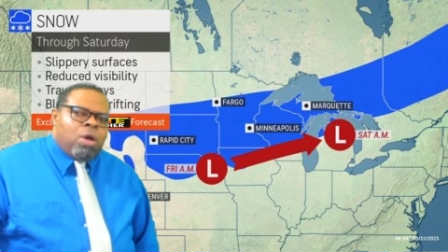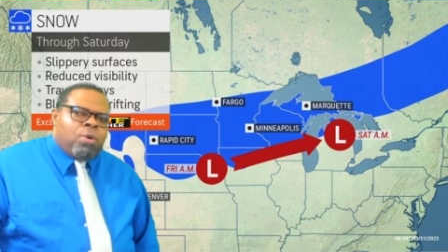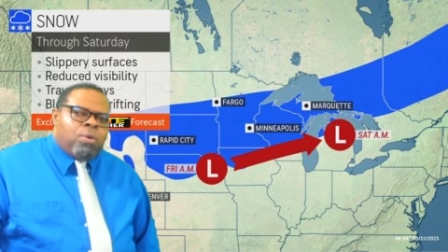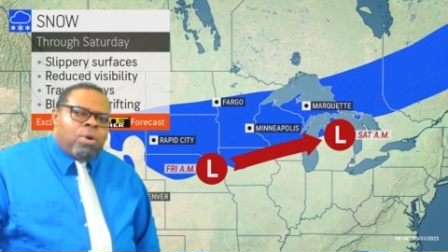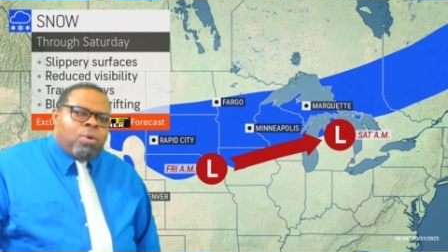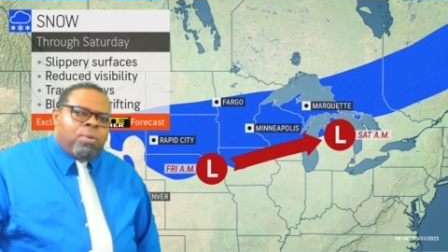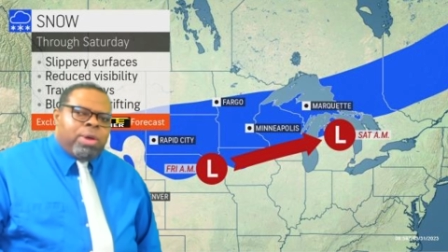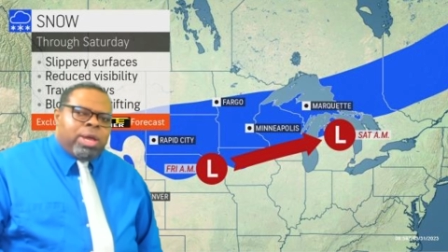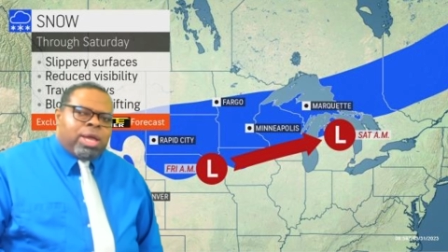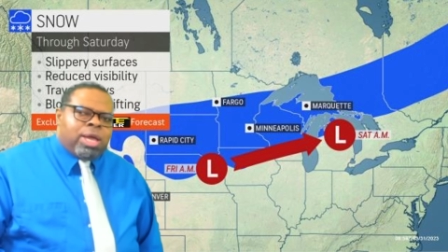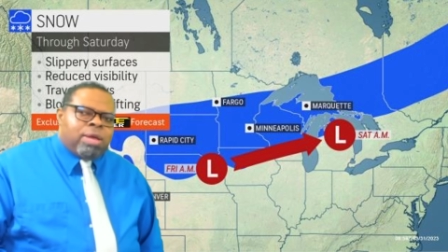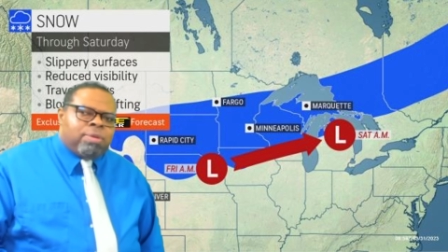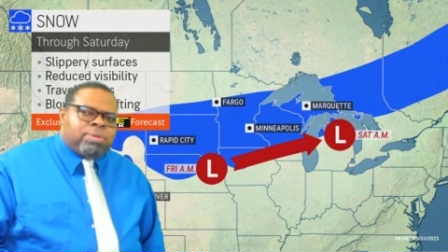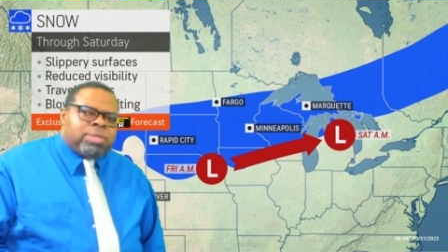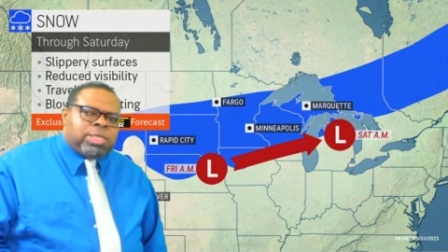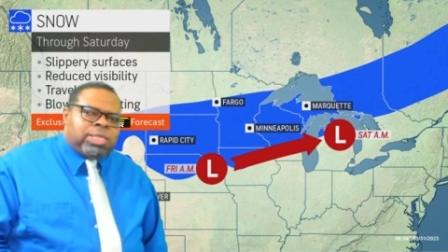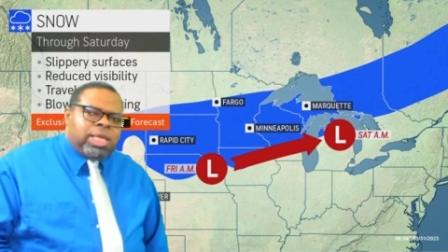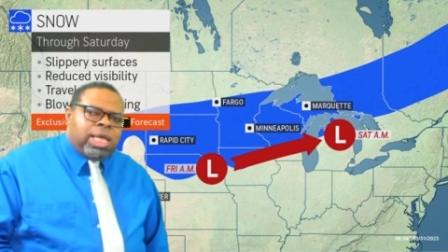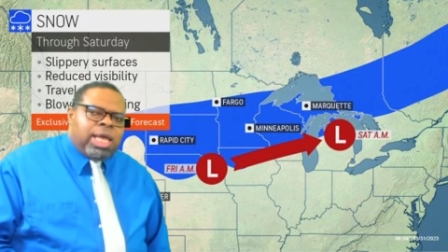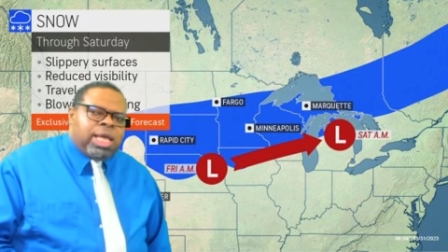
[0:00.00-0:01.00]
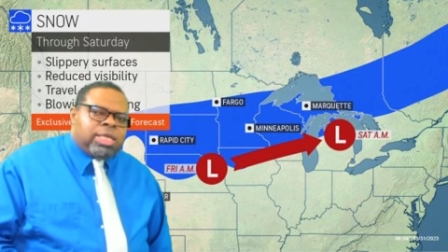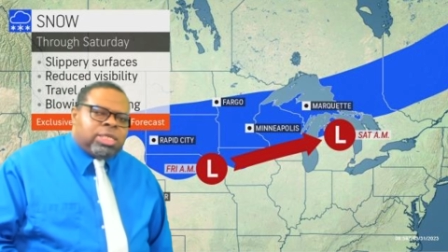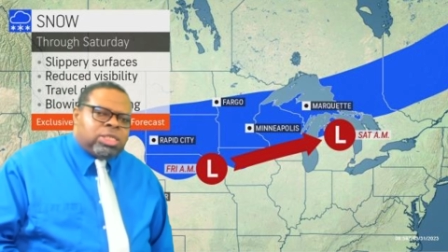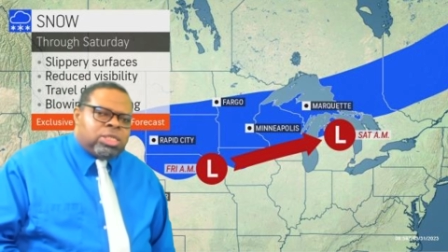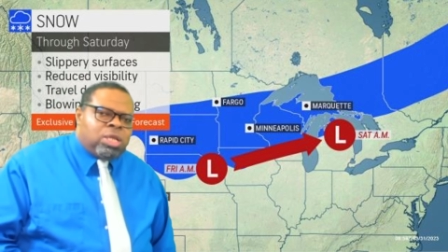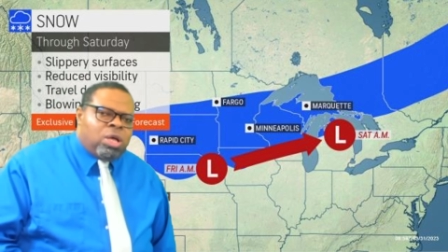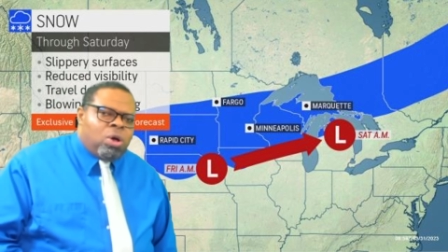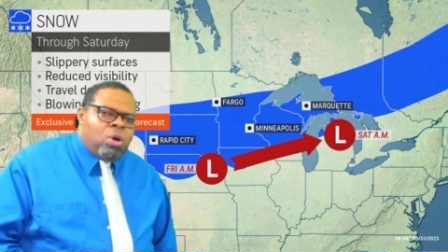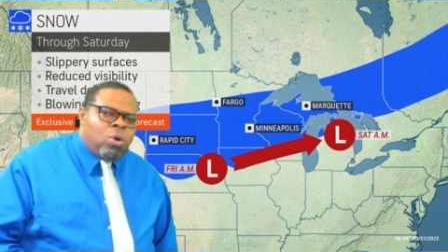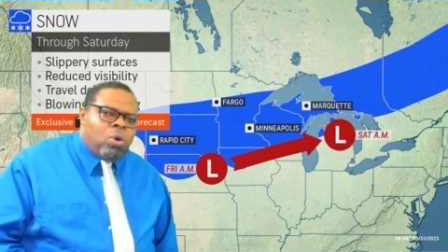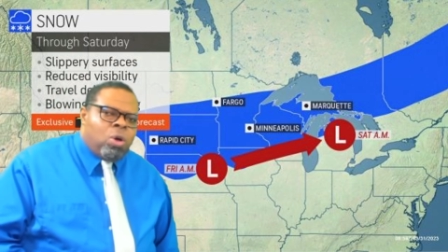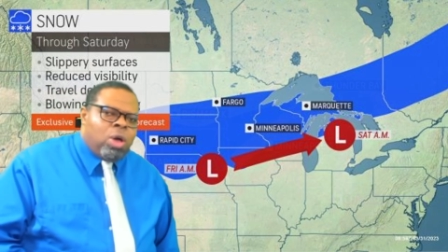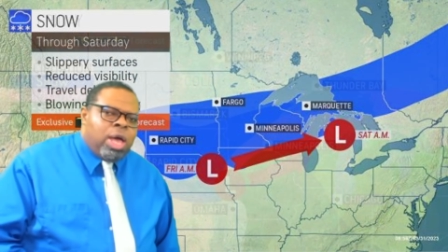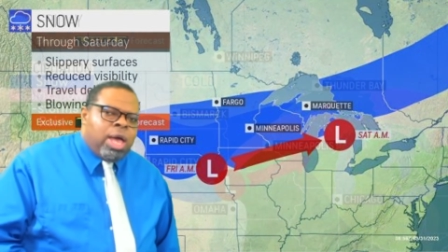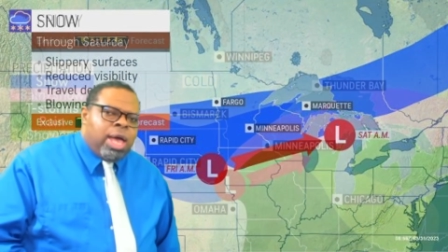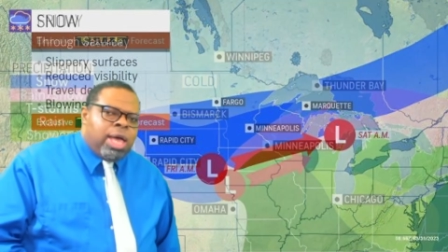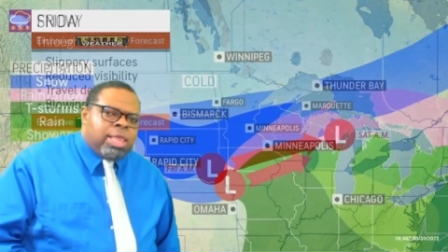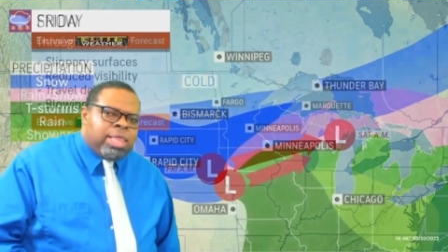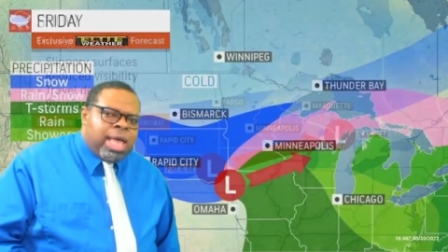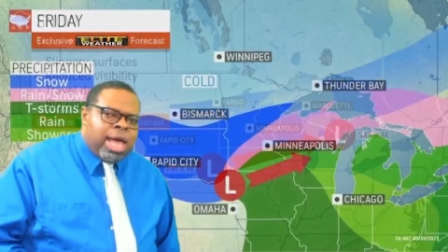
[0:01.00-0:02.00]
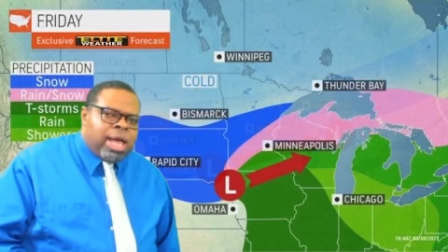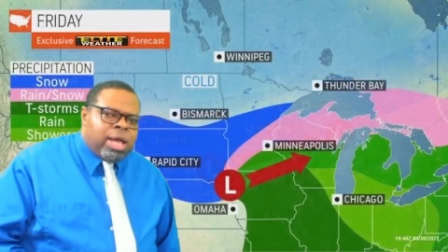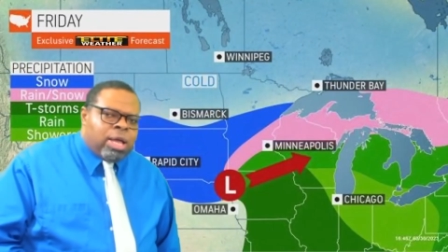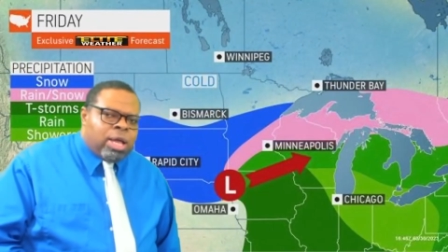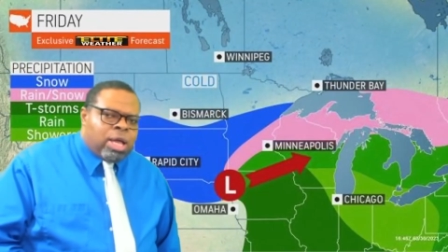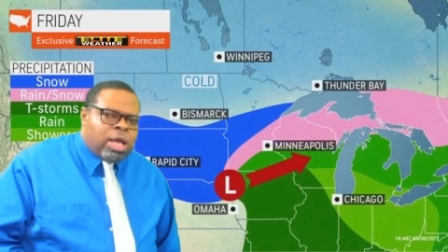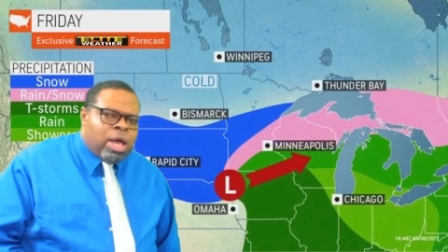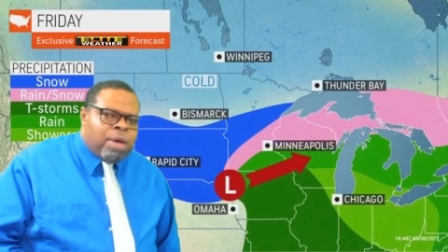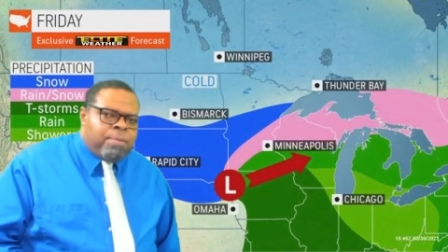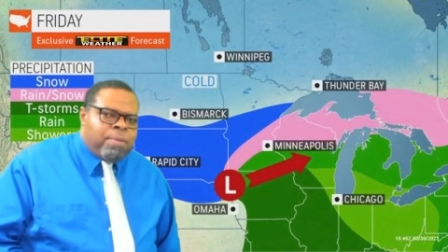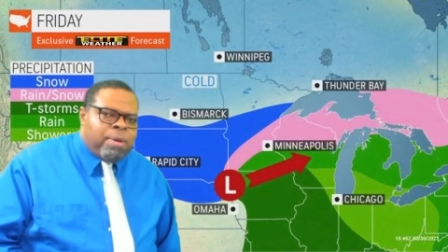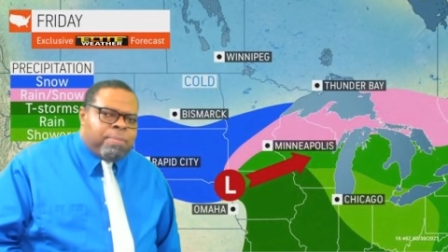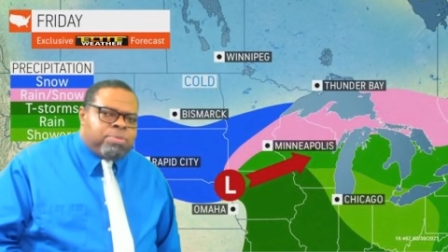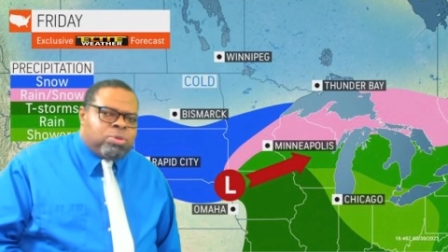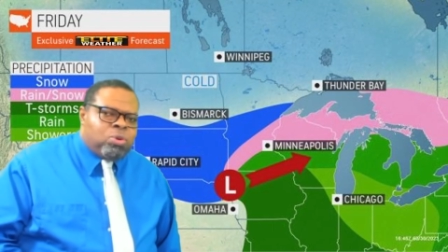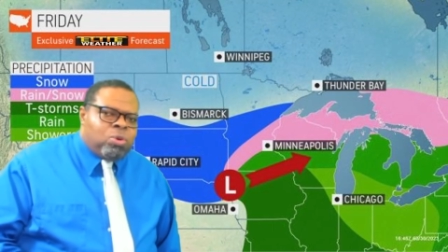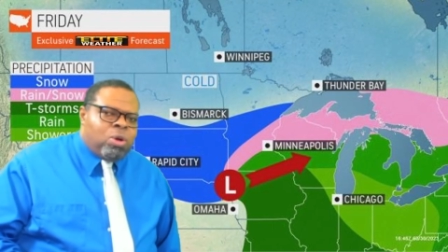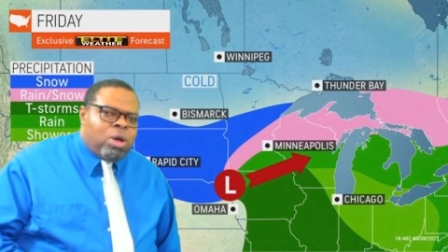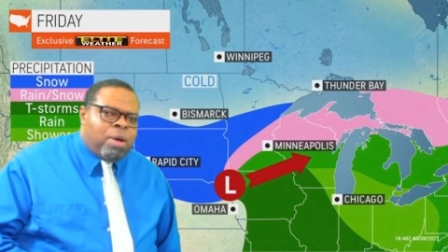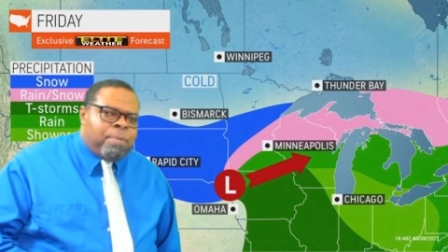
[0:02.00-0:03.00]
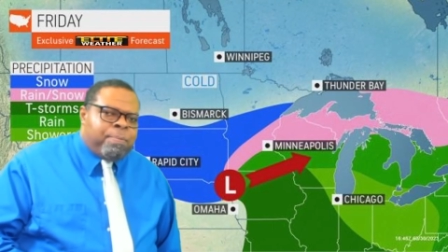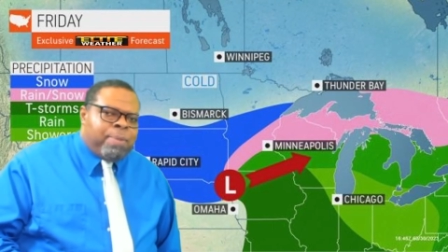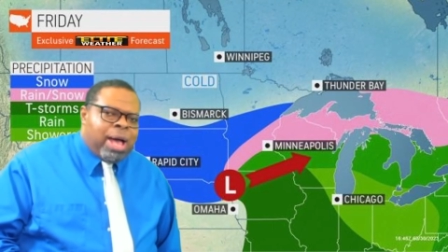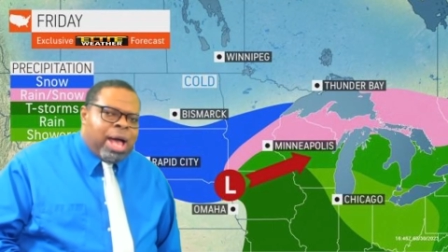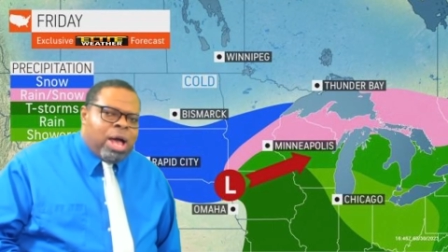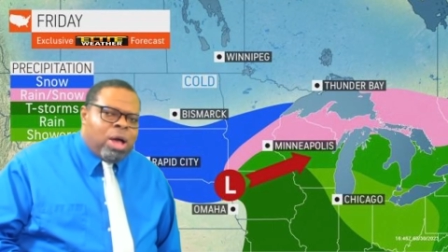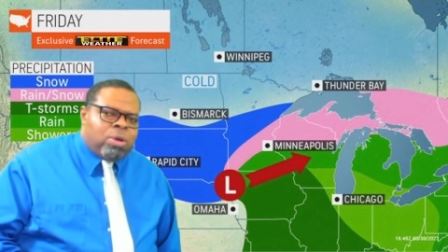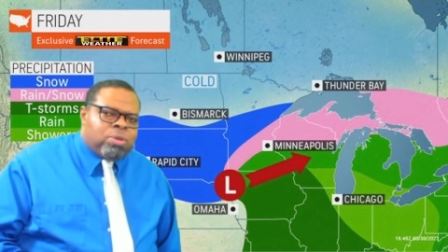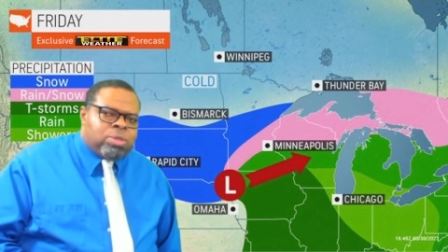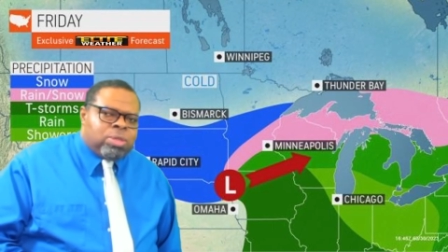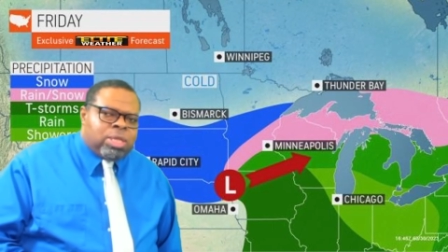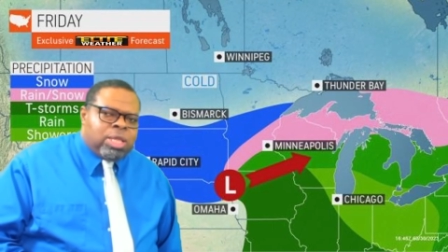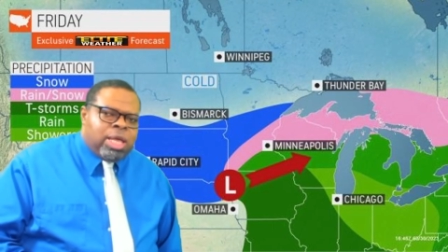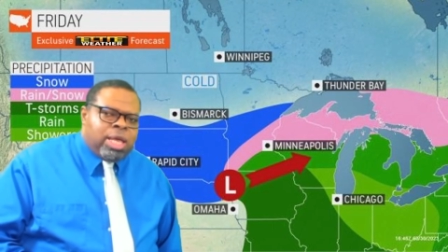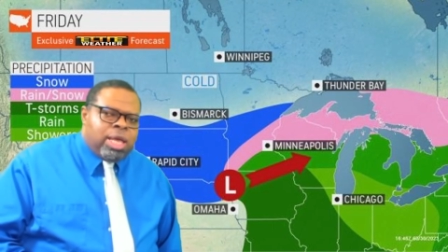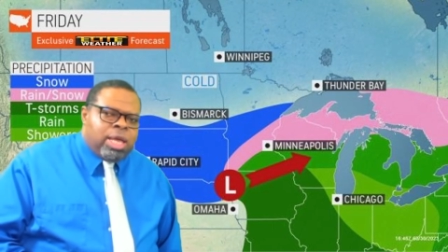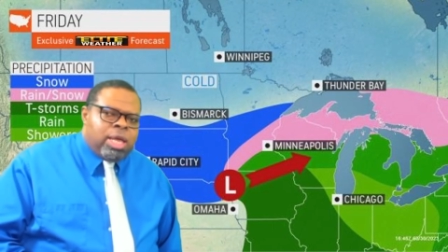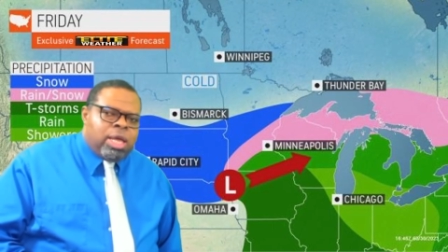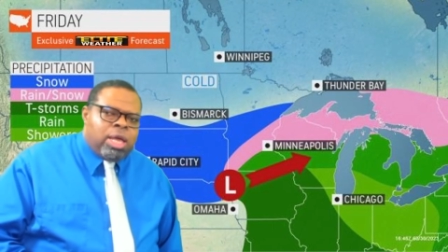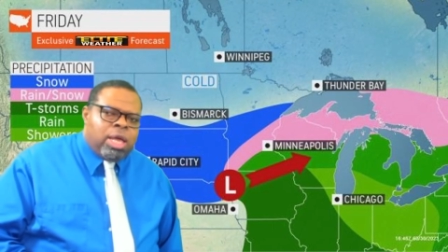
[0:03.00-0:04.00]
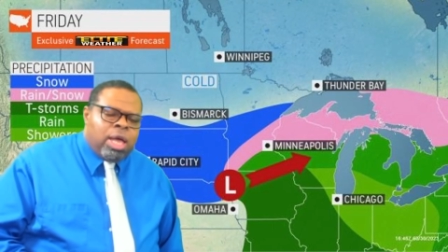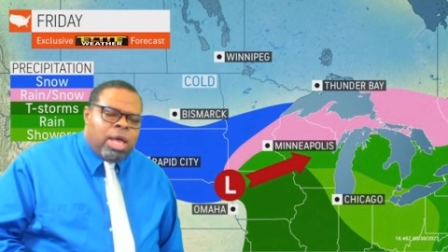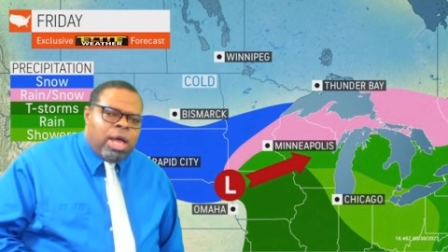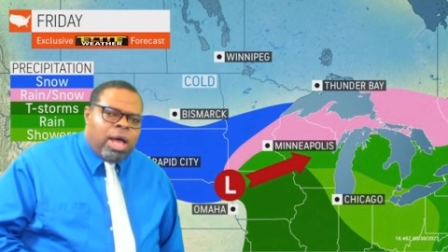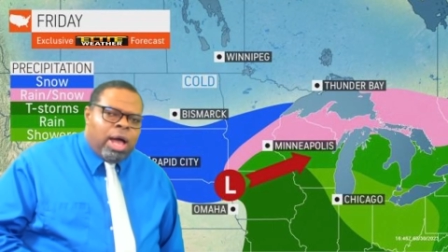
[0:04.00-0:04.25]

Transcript: where we can be seeing snow that come up to about the